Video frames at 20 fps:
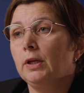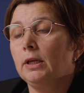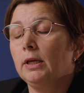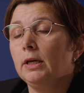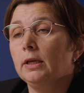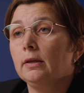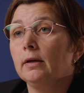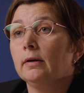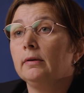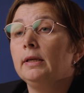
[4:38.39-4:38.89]
the
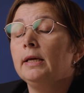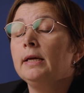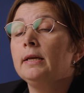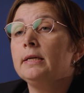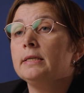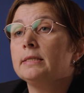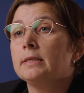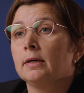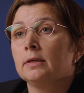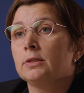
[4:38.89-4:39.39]
data, the
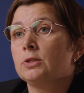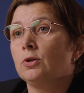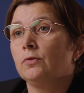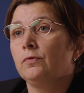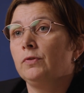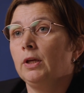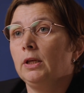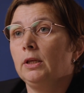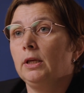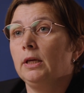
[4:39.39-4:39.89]
results
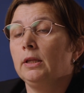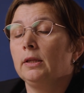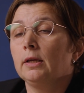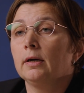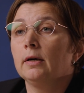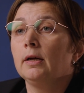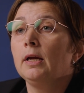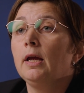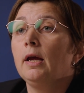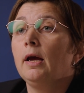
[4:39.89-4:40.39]
of the data